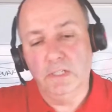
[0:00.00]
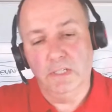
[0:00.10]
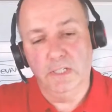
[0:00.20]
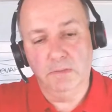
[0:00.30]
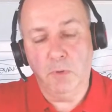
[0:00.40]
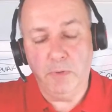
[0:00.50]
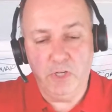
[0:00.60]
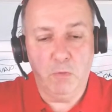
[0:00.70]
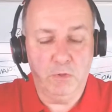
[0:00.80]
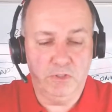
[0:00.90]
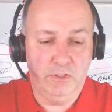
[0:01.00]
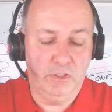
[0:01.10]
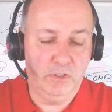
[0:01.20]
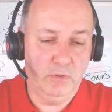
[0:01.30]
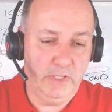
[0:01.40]
What we don't want to
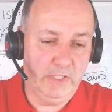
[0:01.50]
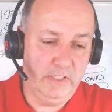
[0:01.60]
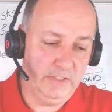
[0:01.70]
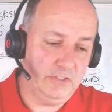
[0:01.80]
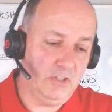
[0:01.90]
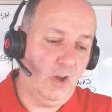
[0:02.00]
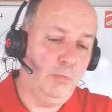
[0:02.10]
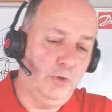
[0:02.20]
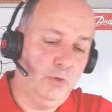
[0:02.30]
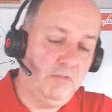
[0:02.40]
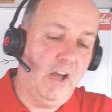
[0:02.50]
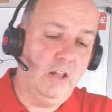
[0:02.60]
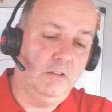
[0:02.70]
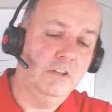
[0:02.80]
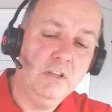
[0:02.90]
do is open up a
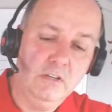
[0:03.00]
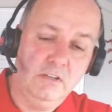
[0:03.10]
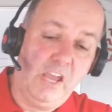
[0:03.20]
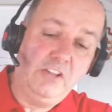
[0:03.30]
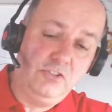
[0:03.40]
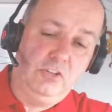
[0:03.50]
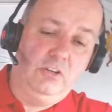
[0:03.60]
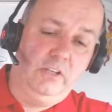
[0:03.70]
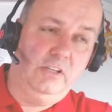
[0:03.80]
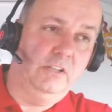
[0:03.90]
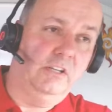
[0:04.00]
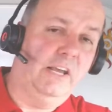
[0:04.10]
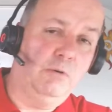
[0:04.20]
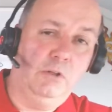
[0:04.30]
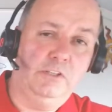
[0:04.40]
valve instantly and
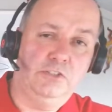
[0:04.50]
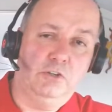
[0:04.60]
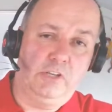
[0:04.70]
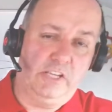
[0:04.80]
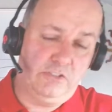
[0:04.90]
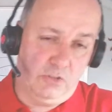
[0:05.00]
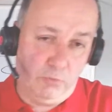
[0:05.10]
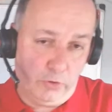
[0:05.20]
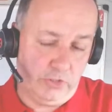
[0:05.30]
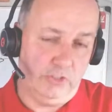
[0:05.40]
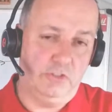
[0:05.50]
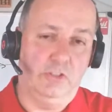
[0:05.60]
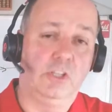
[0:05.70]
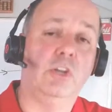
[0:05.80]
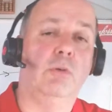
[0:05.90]
allow all this hot gas to rush into
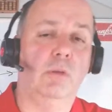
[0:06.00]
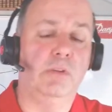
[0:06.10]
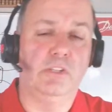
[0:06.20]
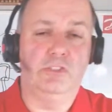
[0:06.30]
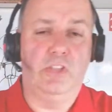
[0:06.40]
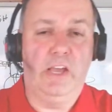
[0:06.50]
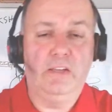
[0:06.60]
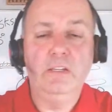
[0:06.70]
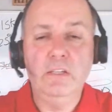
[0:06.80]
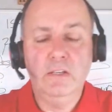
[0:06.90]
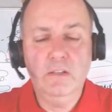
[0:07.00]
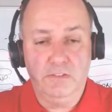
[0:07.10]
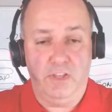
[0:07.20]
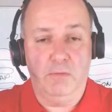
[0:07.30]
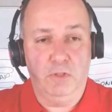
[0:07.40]
the cooler, because that
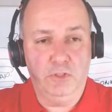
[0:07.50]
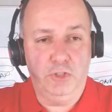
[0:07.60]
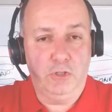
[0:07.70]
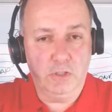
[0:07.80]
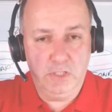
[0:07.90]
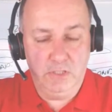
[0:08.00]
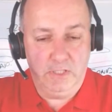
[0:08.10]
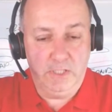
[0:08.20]
thermal shock